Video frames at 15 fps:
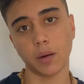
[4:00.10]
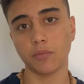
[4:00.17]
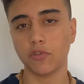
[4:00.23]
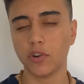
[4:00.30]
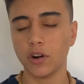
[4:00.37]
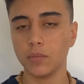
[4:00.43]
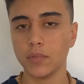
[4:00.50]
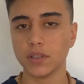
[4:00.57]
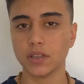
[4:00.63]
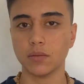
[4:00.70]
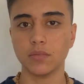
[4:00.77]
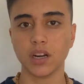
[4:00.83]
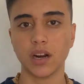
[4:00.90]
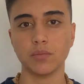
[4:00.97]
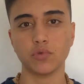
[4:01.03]
from, and
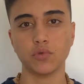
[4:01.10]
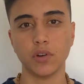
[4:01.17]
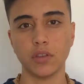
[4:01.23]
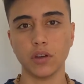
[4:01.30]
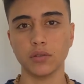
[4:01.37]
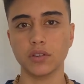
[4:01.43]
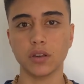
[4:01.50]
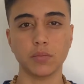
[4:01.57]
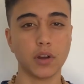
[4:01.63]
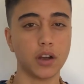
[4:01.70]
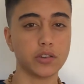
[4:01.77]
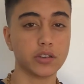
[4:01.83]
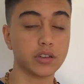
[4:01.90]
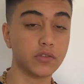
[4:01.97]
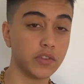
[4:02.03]
sometimes where those
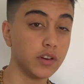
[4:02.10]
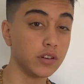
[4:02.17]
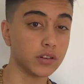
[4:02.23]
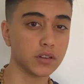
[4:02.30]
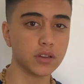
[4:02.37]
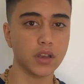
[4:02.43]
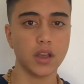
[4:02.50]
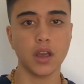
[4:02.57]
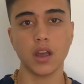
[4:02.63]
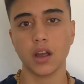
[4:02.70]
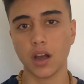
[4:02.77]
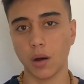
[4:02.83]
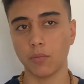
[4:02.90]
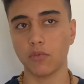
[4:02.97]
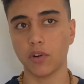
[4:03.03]
subconscious fears
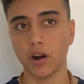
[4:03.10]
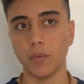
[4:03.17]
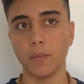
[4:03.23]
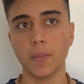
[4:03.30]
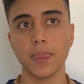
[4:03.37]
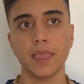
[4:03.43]
come from.